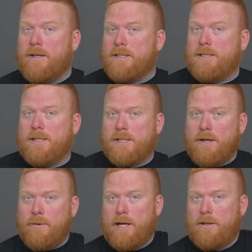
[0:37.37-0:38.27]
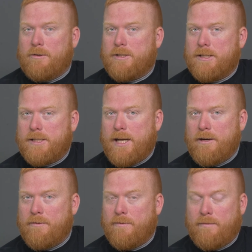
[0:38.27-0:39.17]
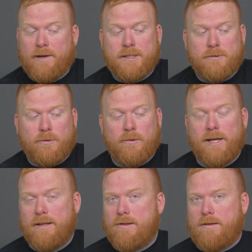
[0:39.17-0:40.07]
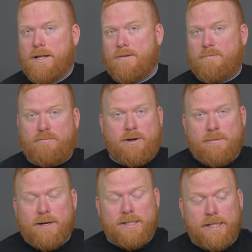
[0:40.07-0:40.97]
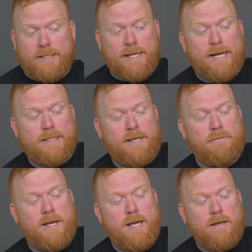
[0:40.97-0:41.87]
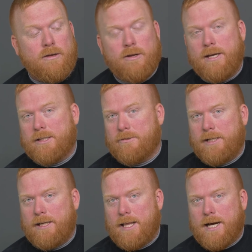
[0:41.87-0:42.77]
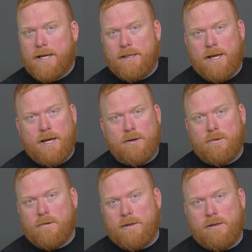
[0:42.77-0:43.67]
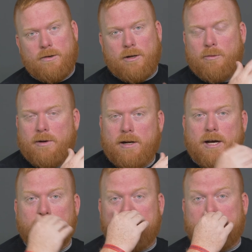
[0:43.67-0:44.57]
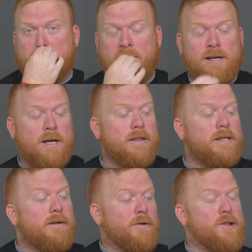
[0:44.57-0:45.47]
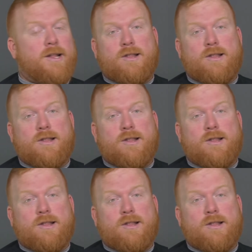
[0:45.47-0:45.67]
This is just a regular Systainer from Festool. It's pretty much the exact same thing. You know, you got your T-LOC and the handle, and you can open it up. It's just, the difference is